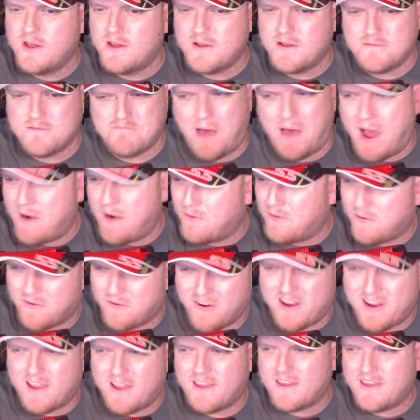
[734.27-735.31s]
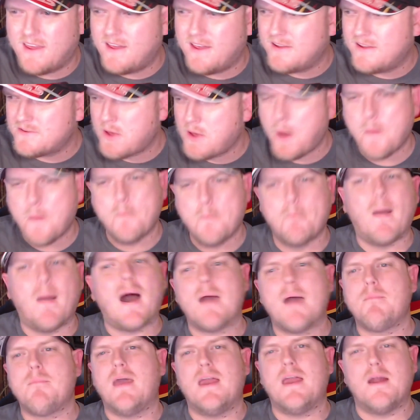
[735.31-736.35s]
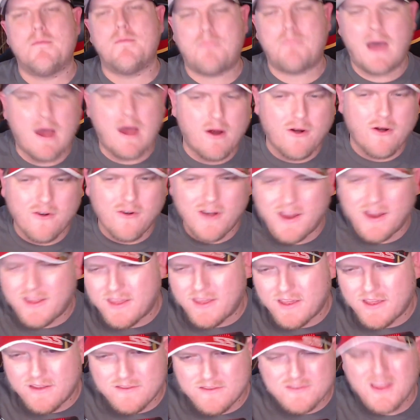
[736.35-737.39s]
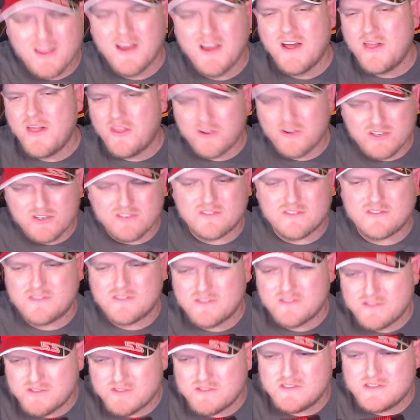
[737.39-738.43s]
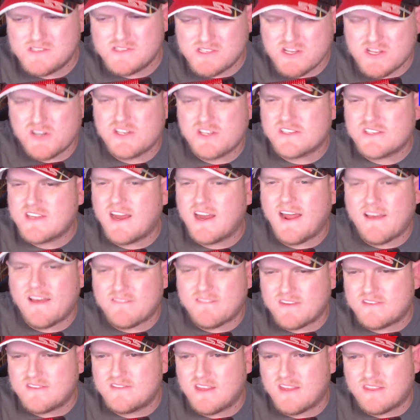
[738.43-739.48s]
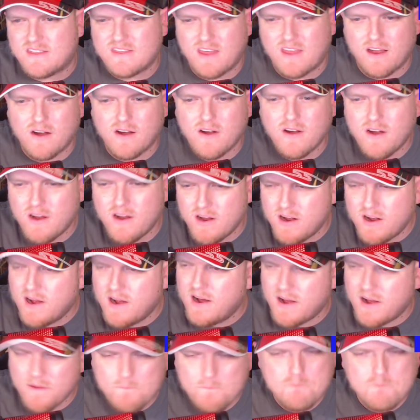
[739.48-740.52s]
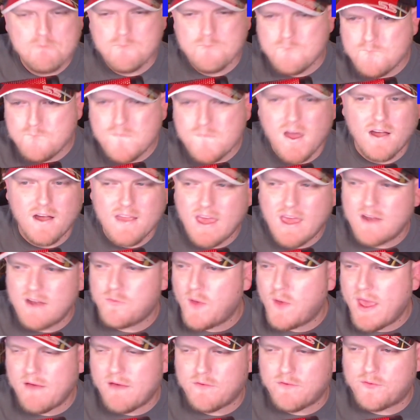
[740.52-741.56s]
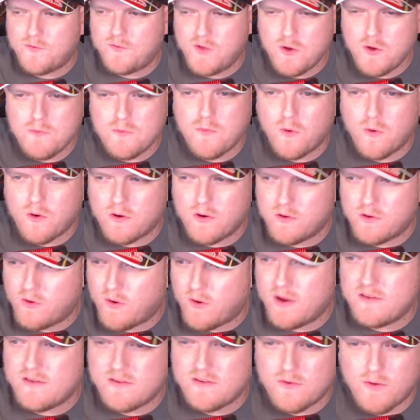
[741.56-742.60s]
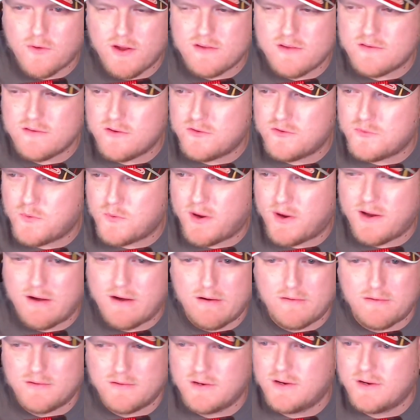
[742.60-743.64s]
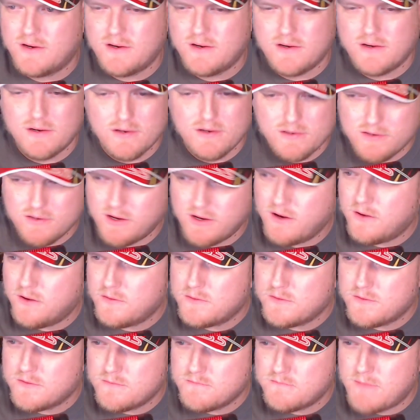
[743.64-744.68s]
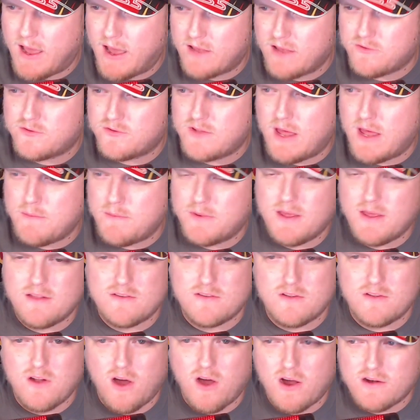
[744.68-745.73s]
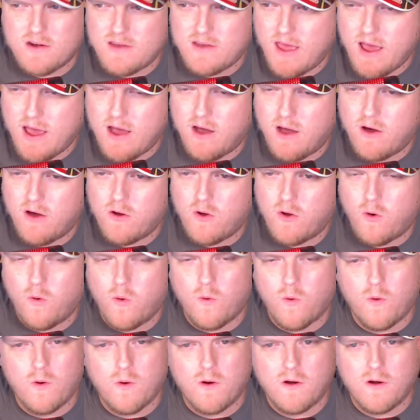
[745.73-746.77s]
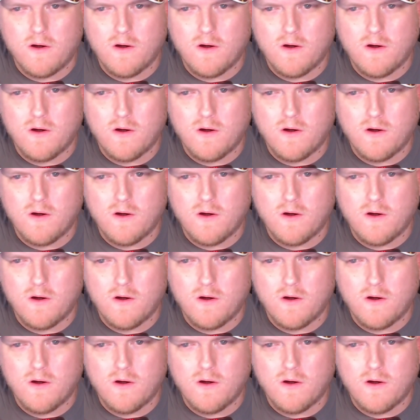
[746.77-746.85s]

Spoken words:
power rankings, my made-up power rankings. They're just going to have to sit there. Again, if we have a few more crazy races where, Max Verstappen gets knocked out or